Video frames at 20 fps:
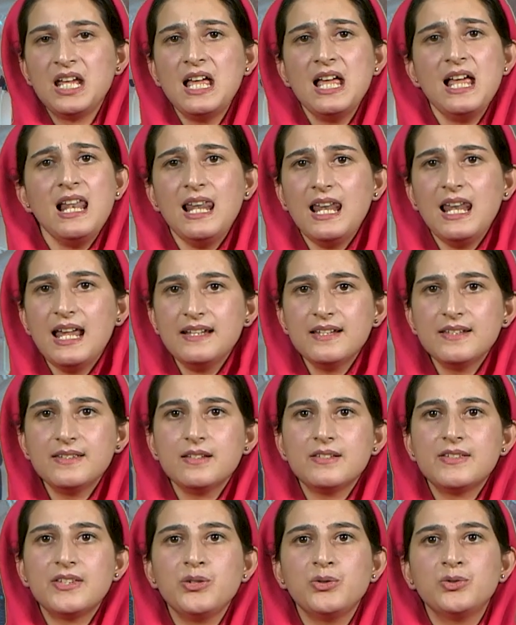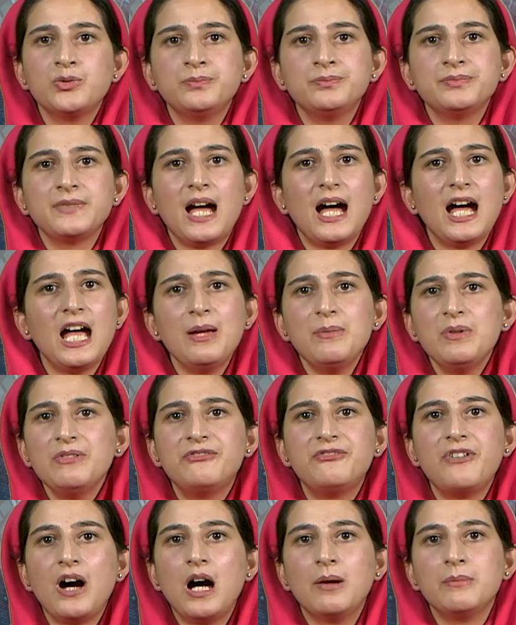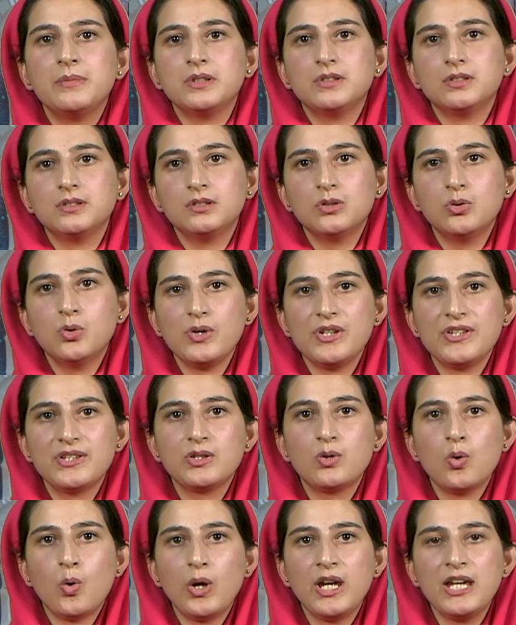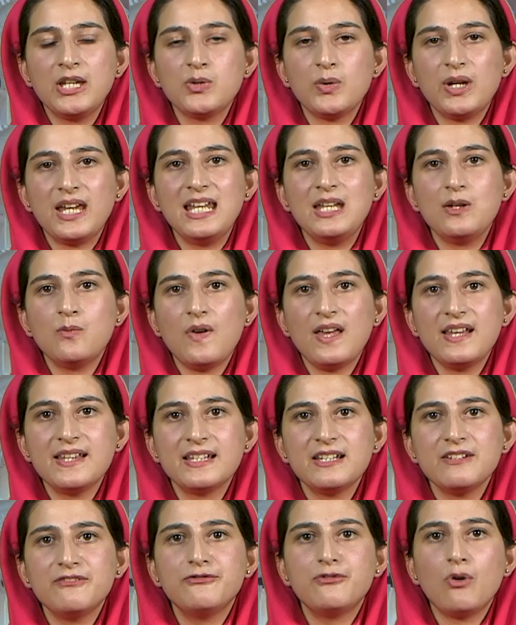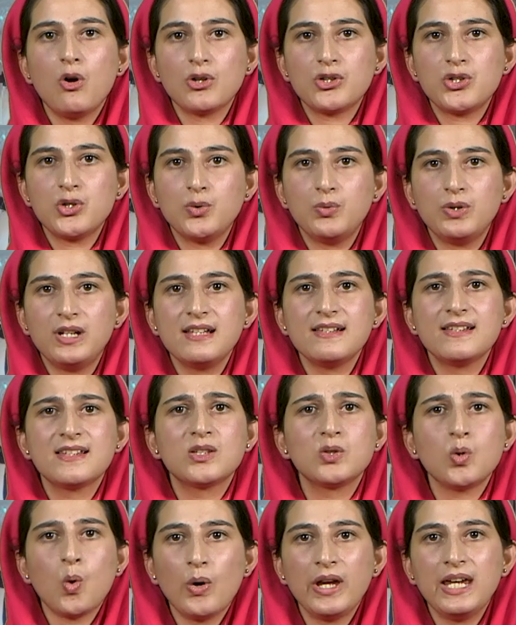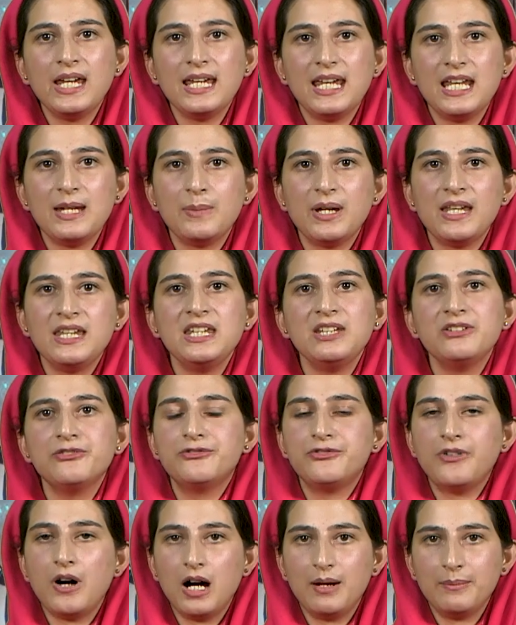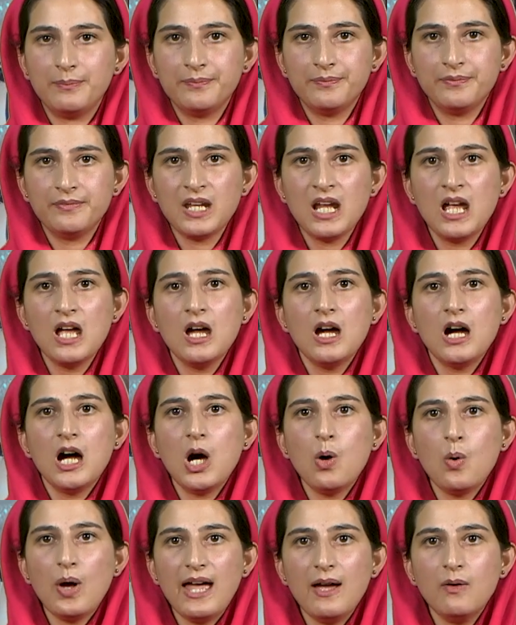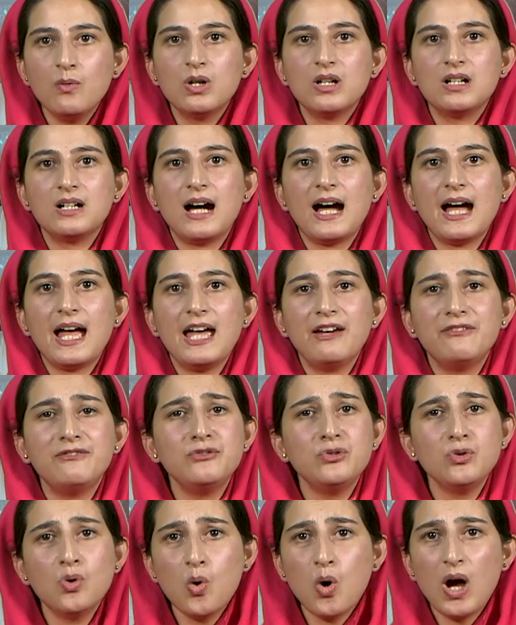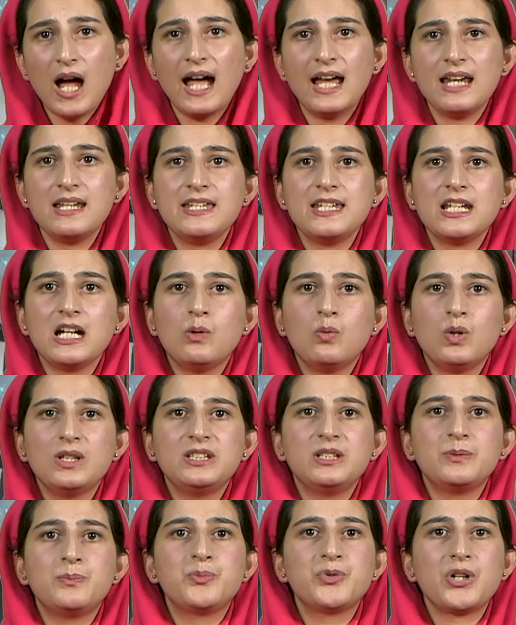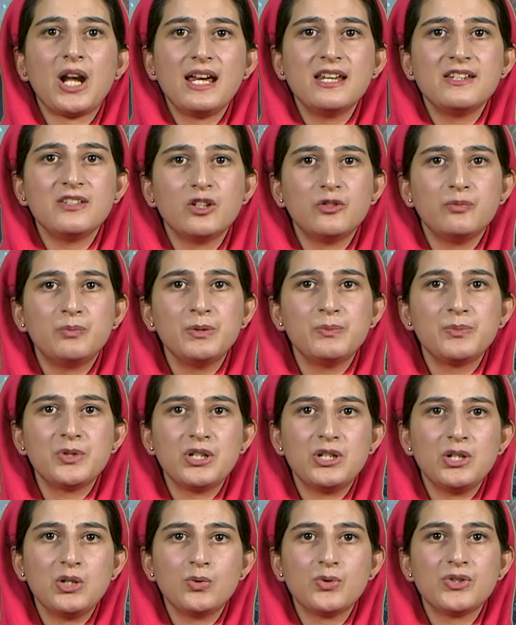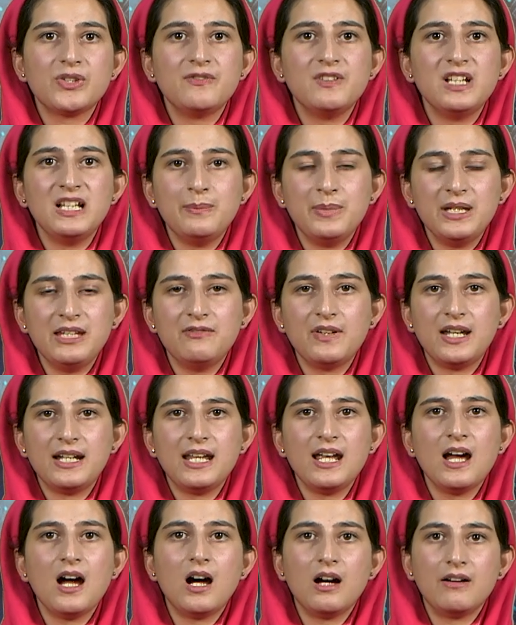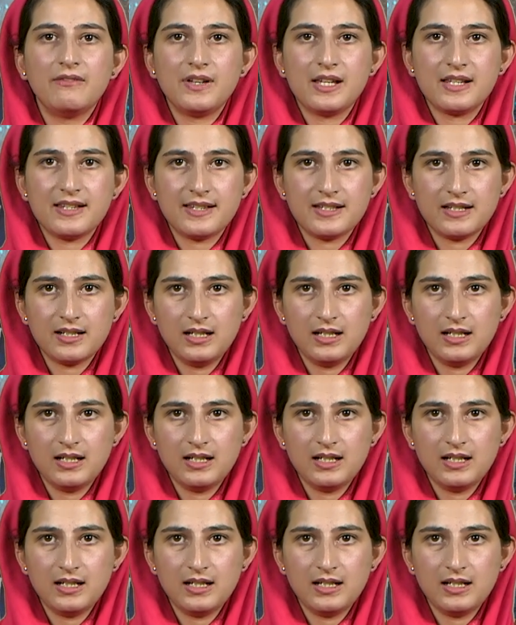Let us assume I am a farmer who is going to invest a fortune in sowing in my new farm. However, I have no idea what the price of my produce will be when I harvest.